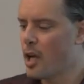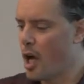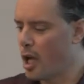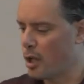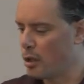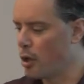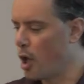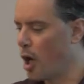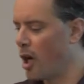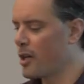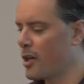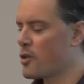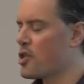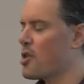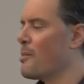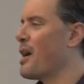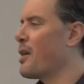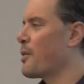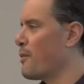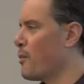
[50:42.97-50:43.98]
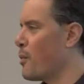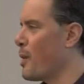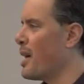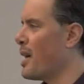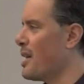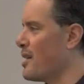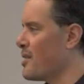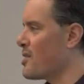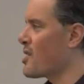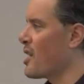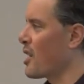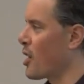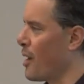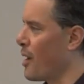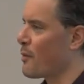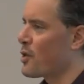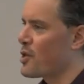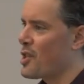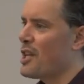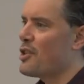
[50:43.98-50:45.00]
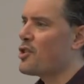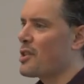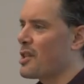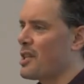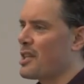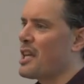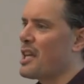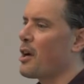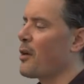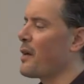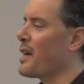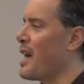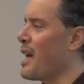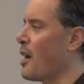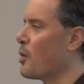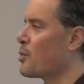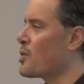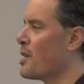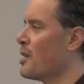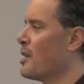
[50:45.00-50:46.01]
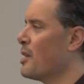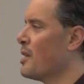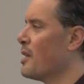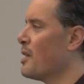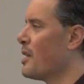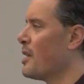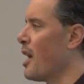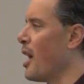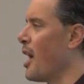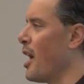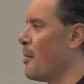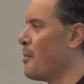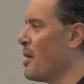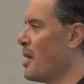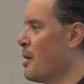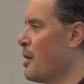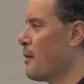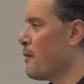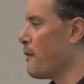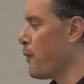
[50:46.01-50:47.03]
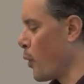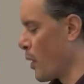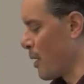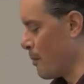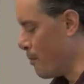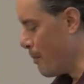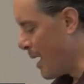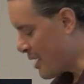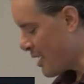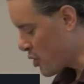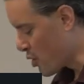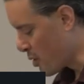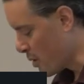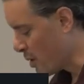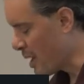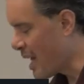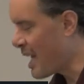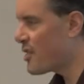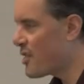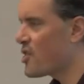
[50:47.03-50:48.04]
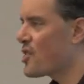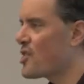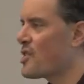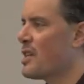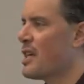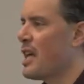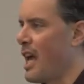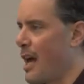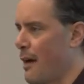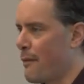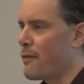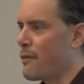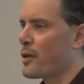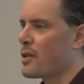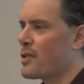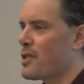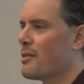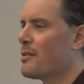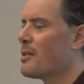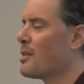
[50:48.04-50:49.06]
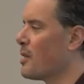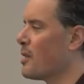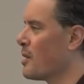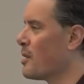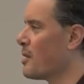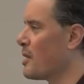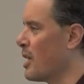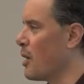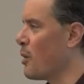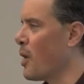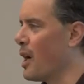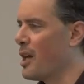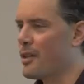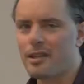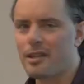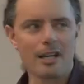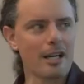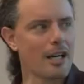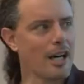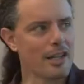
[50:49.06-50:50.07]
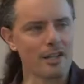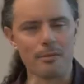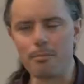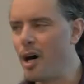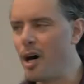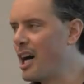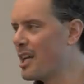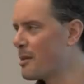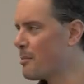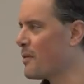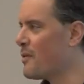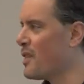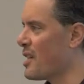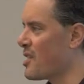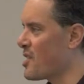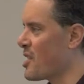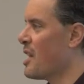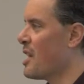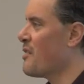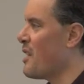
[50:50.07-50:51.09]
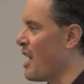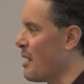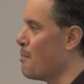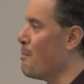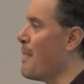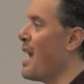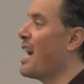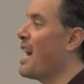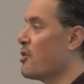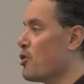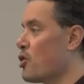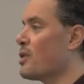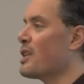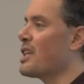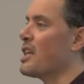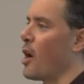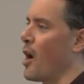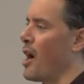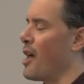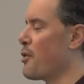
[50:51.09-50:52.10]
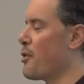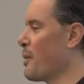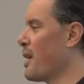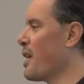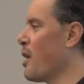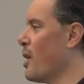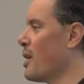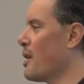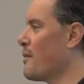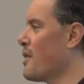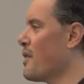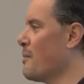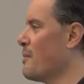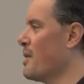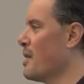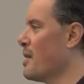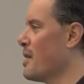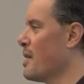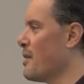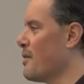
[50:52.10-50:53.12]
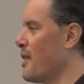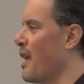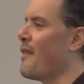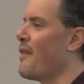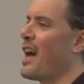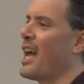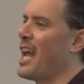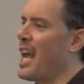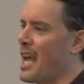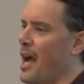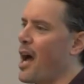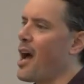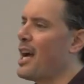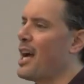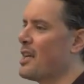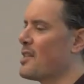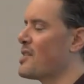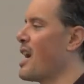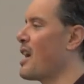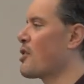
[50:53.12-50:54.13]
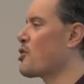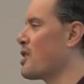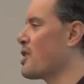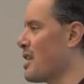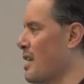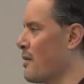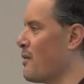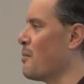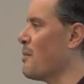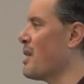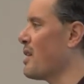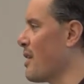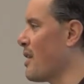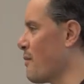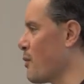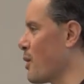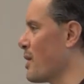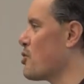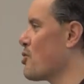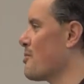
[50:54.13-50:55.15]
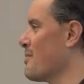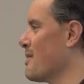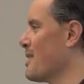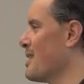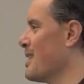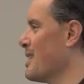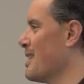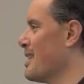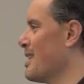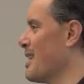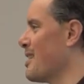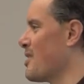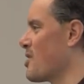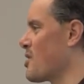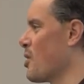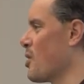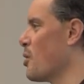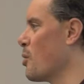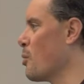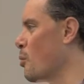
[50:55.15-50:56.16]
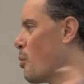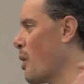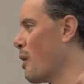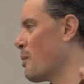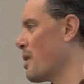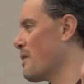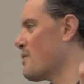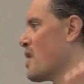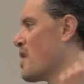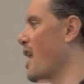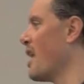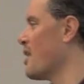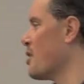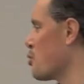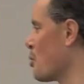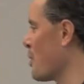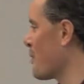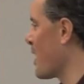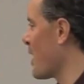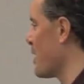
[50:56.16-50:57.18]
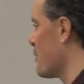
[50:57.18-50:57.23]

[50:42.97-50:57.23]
a large amount of ways a conversation can carry out for much less effort, on the bottom of this, than manually authoring all of them, then the AI is actually giving me leverage. And so what we've done is we've kind